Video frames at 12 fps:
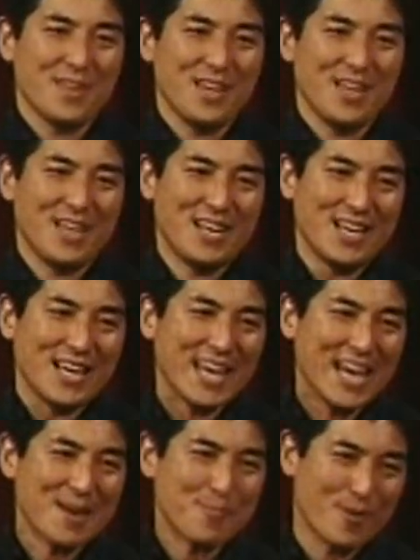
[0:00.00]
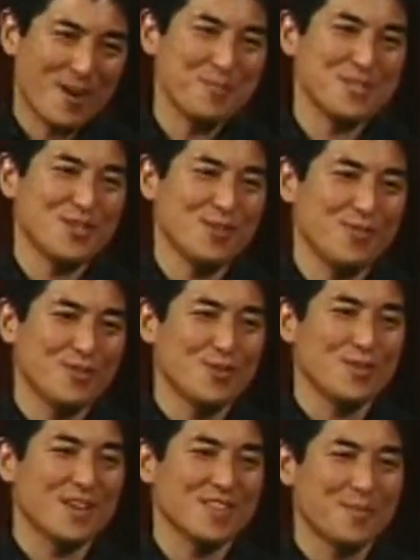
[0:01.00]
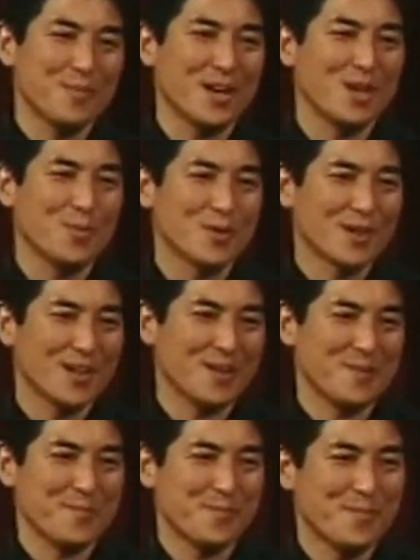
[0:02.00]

And I can't promise you if you do that, the money will come.